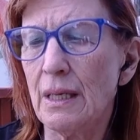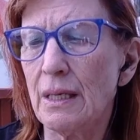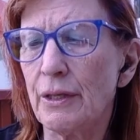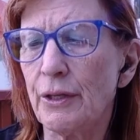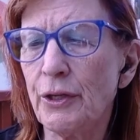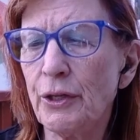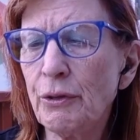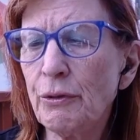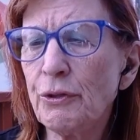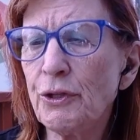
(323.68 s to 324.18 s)

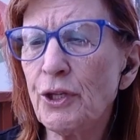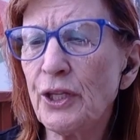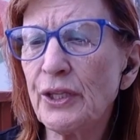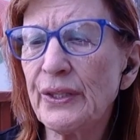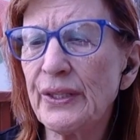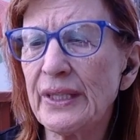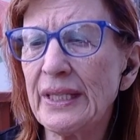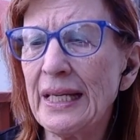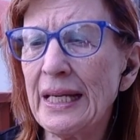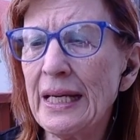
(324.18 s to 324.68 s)
You
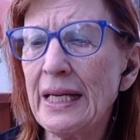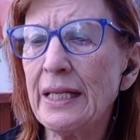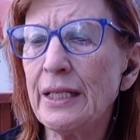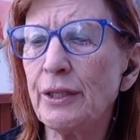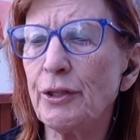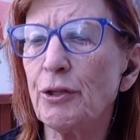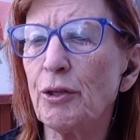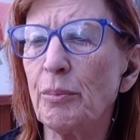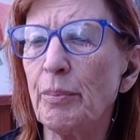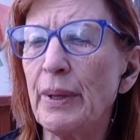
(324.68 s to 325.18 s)
just
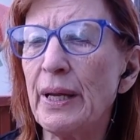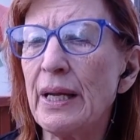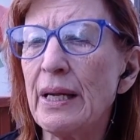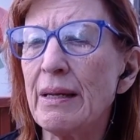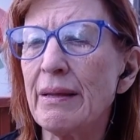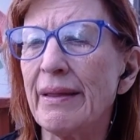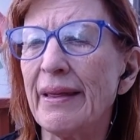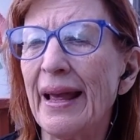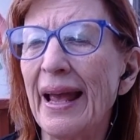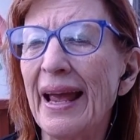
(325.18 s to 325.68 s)
need to be
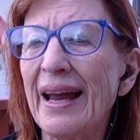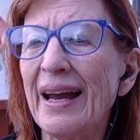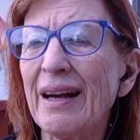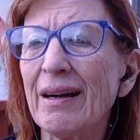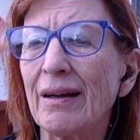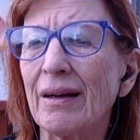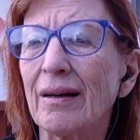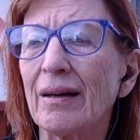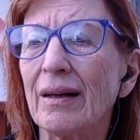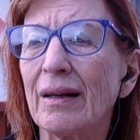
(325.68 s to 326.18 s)

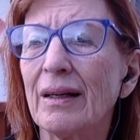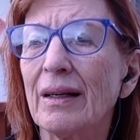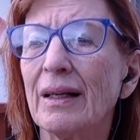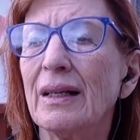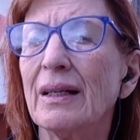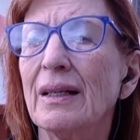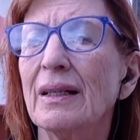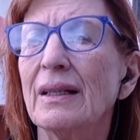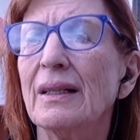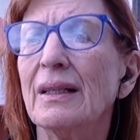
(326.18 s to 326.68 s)
there
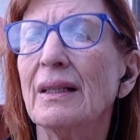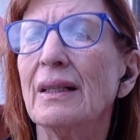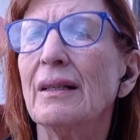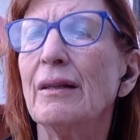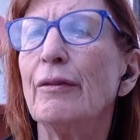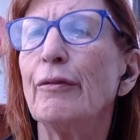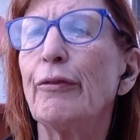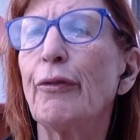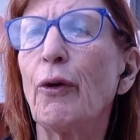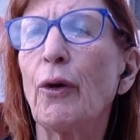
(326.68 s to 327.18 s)

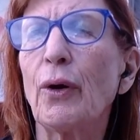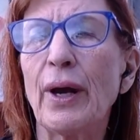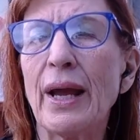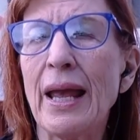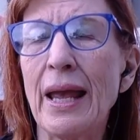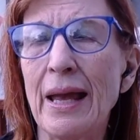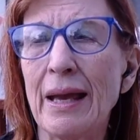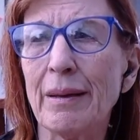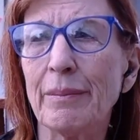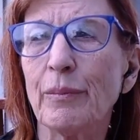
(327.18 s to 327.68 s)
for
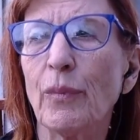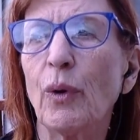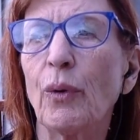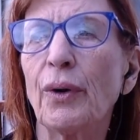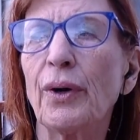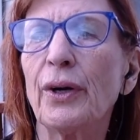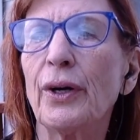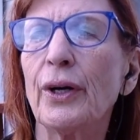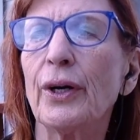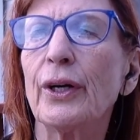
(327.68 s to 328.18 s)
him
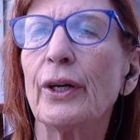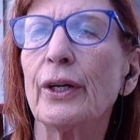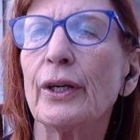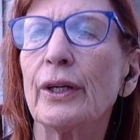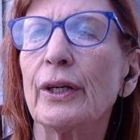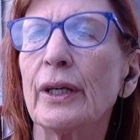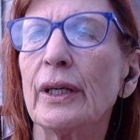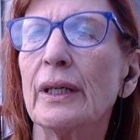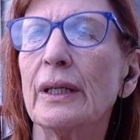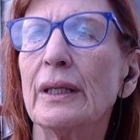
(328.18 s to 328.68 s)
or her.
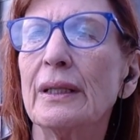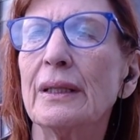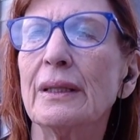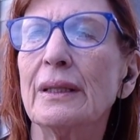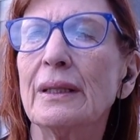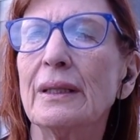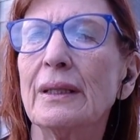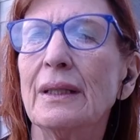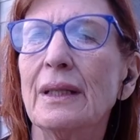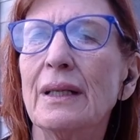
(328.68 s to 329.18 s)

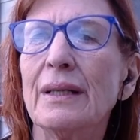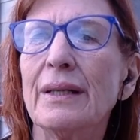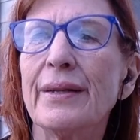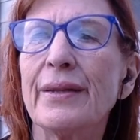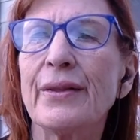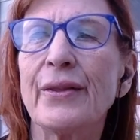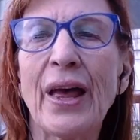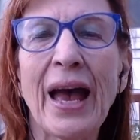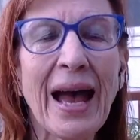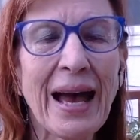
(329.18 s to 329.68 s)

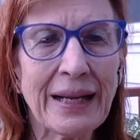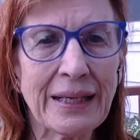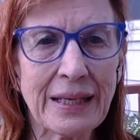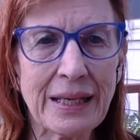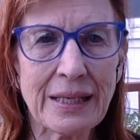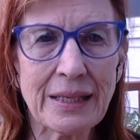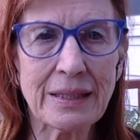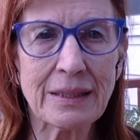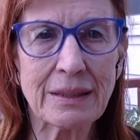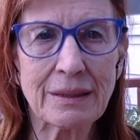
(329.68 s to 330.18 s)
That
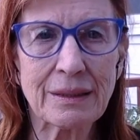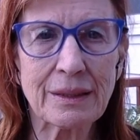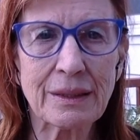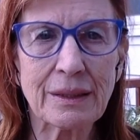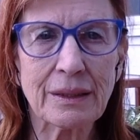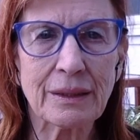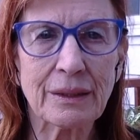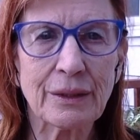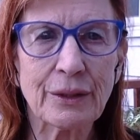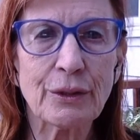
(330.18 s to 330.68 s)
is
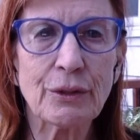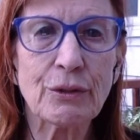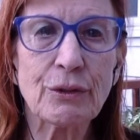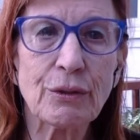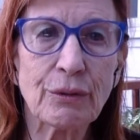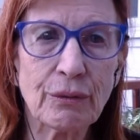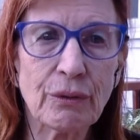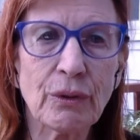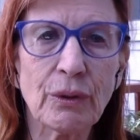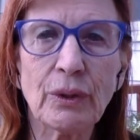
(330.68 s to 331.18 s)

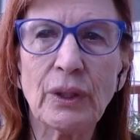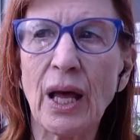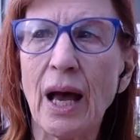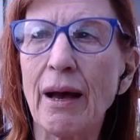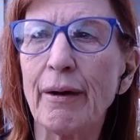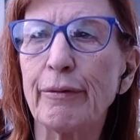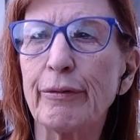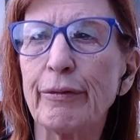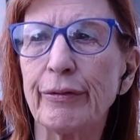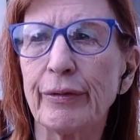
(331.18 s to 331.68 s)
true
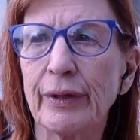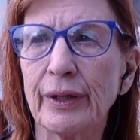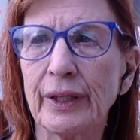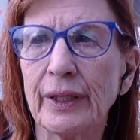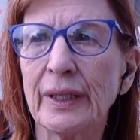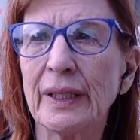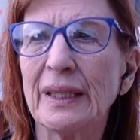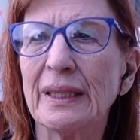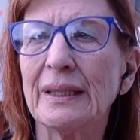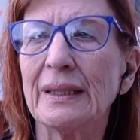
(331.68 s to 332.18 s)
love.
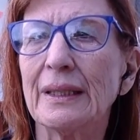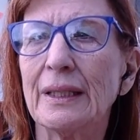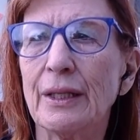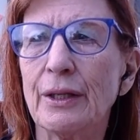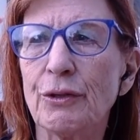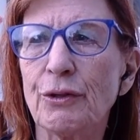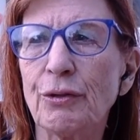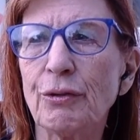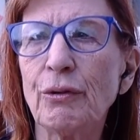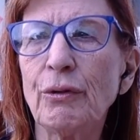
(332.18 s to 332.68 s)

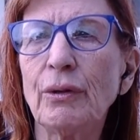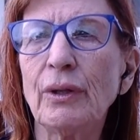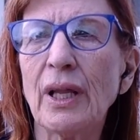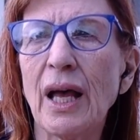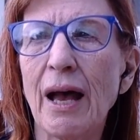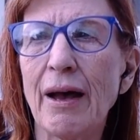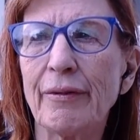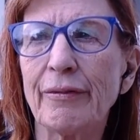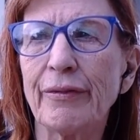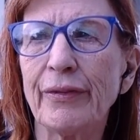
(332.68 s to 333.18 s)
True
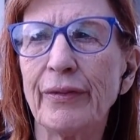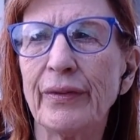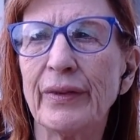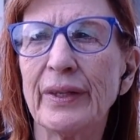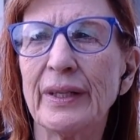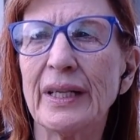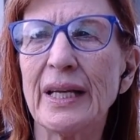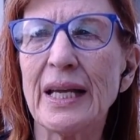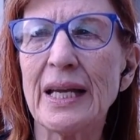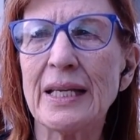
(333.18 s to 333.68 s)
love
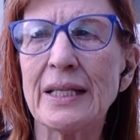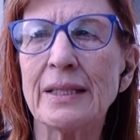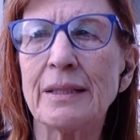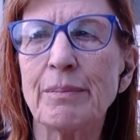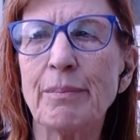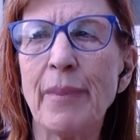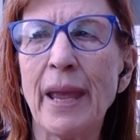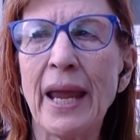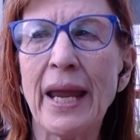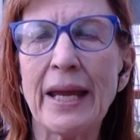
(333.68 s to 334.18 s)
is
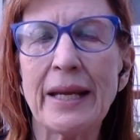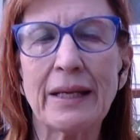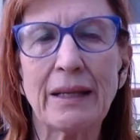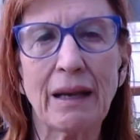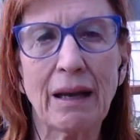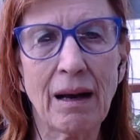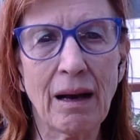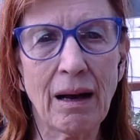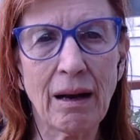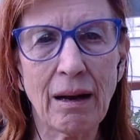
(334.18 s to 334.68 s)
made
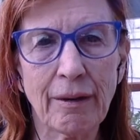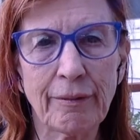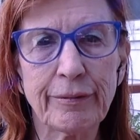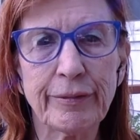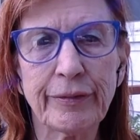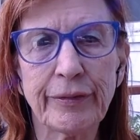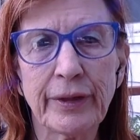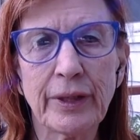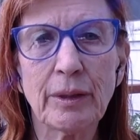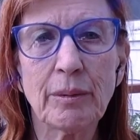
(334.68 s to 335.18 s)
of
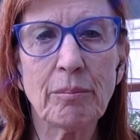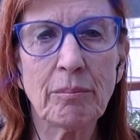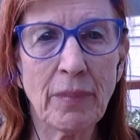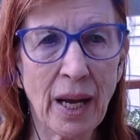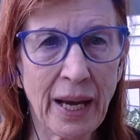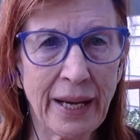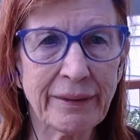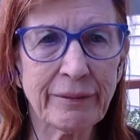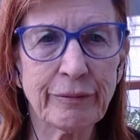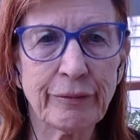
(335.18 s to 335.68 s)

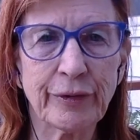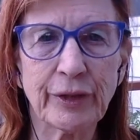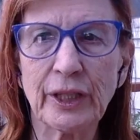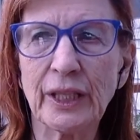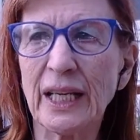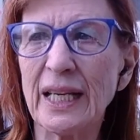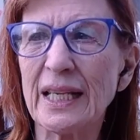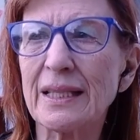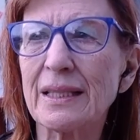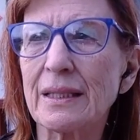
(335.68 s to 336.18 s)

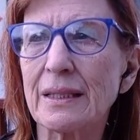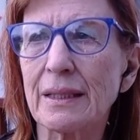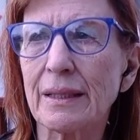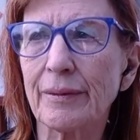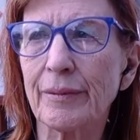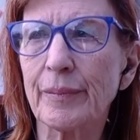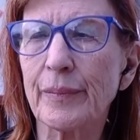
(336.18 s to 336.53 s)
mindfulness.